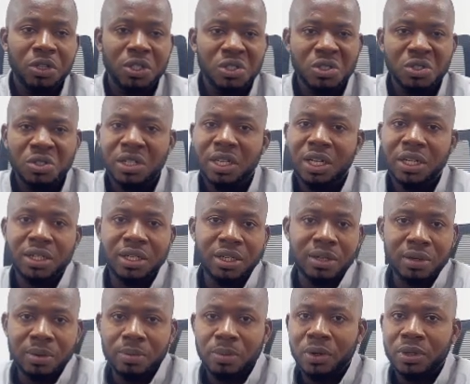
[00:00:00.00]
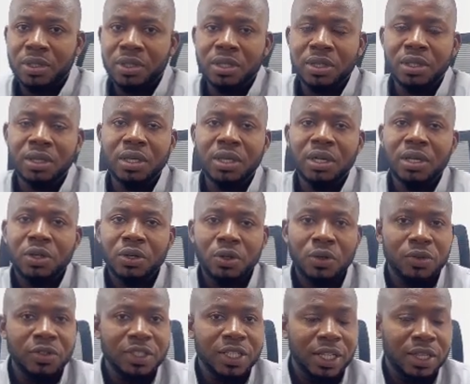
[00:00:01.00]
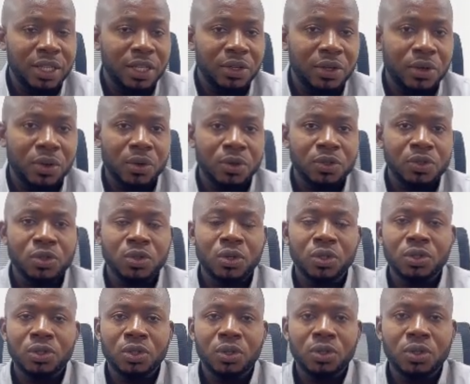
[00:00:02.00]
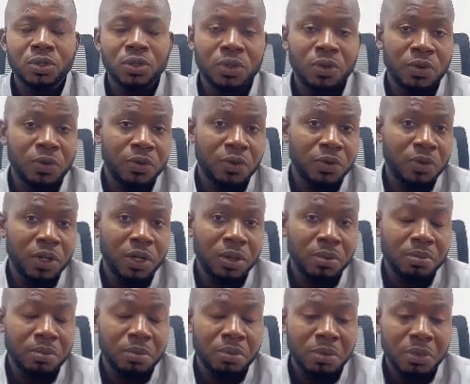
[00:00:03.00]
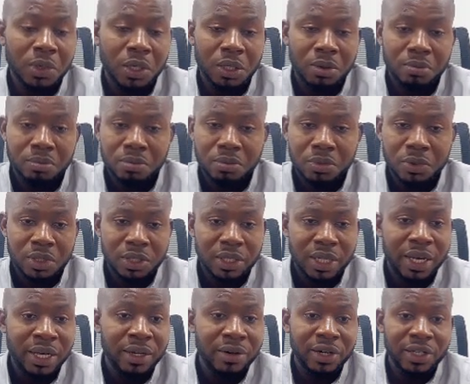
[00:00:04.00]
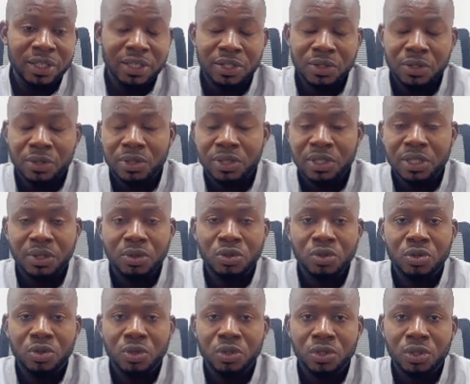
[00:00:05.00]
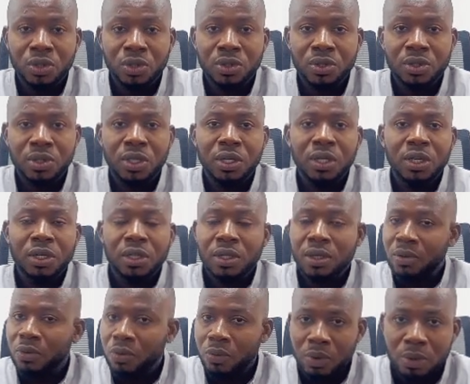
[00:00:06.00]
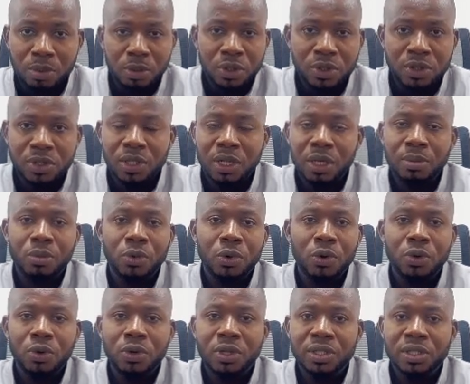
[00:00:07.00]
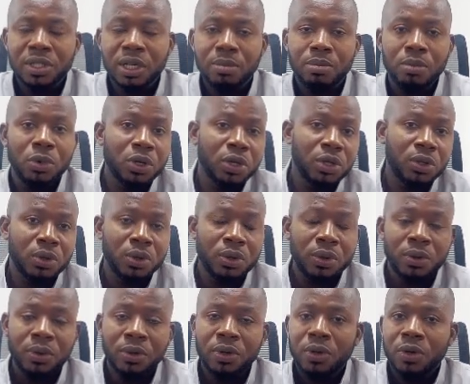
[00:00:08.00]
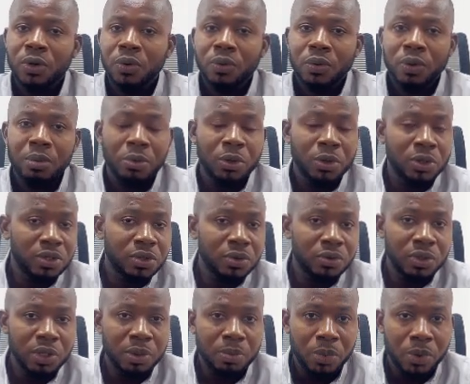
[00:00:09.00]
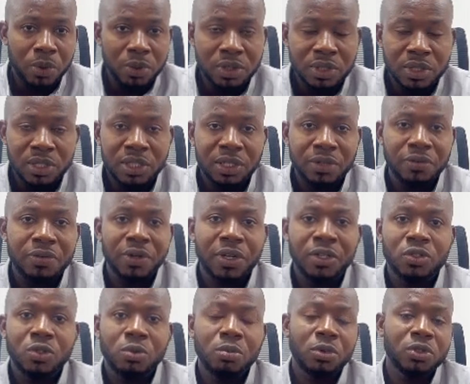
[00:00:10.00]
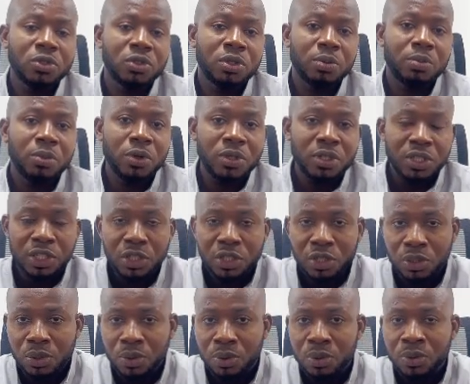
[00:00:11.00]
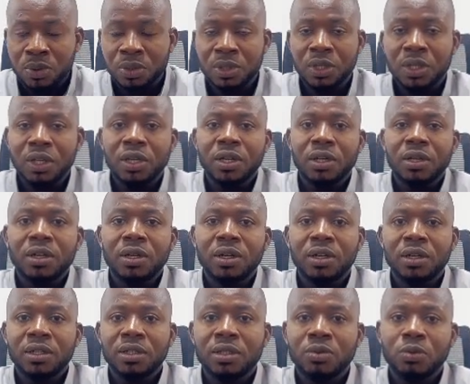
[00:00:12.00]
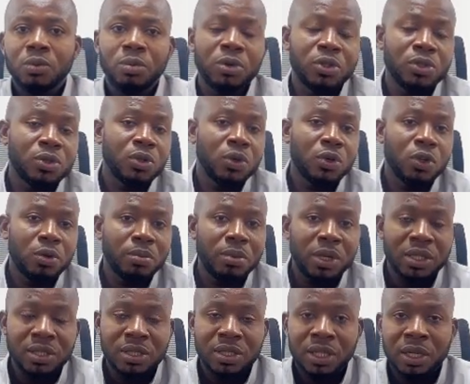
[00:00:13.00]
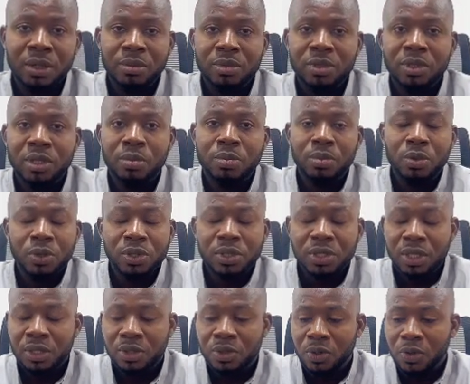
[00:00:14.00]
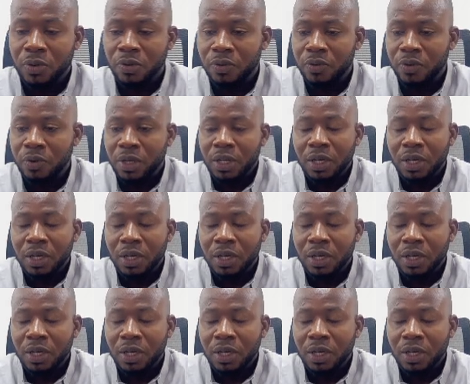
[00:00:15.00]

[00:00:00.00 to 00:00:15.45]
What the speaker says: monitoring and then reporting. You've started your construction, you've started erecting your steel structures. We must always monitor, we must report defects, we must report issues, and we must document the process of